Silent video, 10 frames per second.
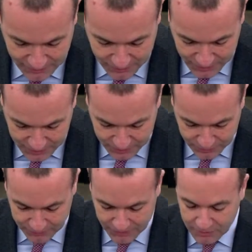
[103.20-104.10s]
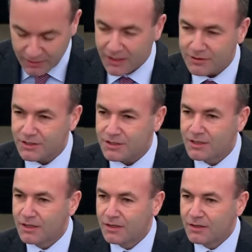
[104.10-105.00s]
the history of our countries,
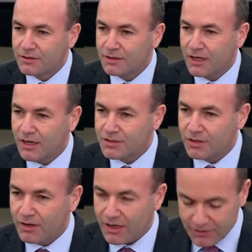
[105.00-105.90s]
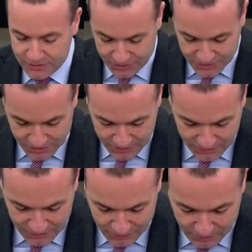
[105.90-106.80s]
the cultural heritage
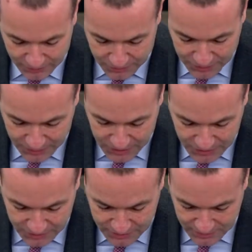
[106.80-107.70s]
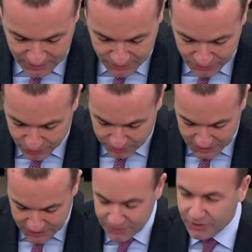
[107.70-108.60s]
of our nations, Europe
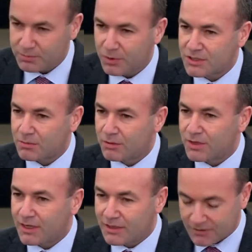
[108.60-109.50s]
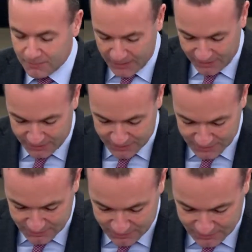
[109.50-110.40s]
is not possible without this.